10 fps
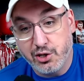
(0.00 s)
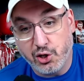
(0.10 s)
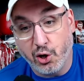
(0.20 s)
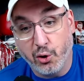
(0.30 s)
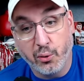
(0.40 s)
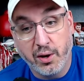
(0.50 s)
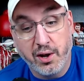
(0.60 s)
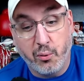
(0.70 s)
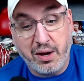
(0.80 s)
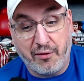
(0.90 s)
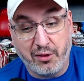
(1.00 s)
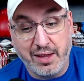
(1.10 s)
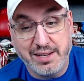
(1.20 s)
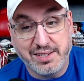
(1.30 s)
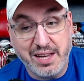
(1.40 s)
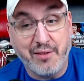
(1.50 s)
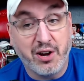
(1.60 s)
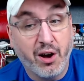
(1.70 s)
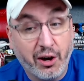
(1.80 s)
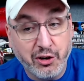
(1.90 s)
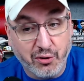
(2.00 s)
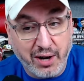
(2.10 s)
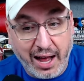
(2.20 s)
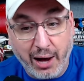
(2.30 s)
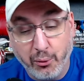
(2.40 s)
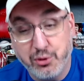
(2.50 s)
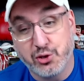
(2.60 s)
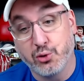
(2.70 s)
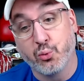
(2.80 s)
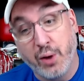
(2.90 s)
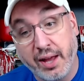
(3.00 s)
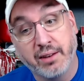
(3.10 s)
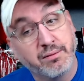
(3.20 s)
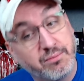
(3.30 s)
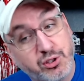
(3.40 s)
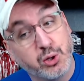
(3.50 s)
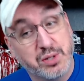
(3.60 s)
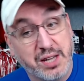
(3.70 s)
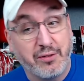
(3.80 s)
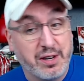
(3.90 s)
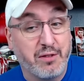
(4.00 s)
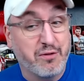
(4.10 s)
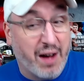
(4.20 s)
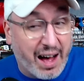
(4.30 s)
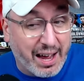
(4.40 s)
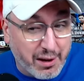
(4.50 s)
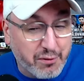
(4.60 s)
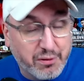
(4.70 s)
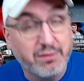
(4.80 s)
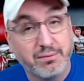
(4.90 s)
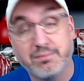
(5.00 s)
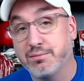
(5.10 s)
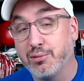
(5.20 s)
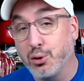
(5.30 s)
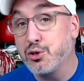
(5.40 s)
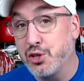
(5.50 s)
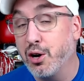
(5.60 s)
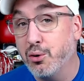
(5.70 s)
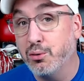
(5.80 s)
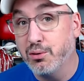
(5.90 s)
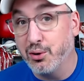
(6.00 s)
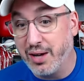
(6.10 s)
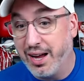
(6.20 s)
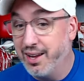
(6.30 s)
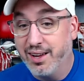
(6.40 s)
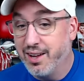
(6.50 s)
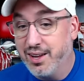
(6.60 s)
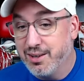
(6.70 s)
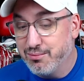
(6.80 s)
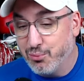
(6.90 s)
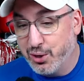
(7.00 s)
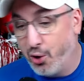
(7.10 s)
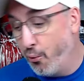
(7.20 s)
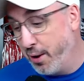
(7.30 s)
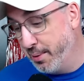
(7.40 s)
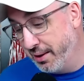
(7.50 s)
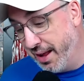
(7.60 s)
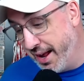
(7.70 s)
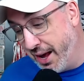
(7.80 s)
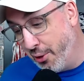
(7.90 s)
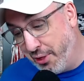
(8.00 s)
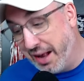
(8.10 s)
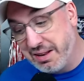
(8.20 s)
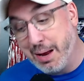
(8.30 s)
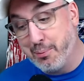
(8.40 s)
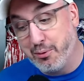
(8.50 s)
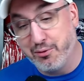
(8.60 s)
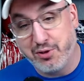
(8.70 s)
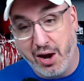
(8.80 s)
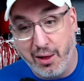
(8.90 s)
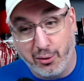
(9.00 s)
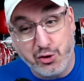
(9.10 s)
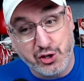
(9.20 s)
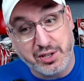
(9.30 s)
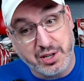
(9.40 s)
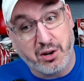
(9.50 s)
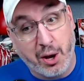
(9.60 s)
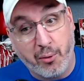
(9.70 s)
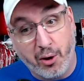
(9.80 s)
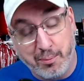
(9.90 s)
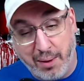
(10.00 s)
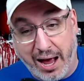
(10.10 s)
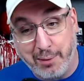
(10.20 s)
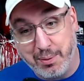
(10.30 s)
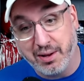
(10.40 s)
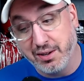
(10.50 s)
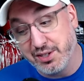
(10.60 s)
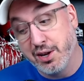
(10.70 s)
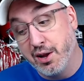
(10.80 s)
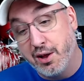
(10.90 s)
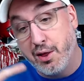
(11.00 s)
So we'd have to lay 700 out to win 275 or so, okay. We don't want to be laying out that type of dollars just to come on back because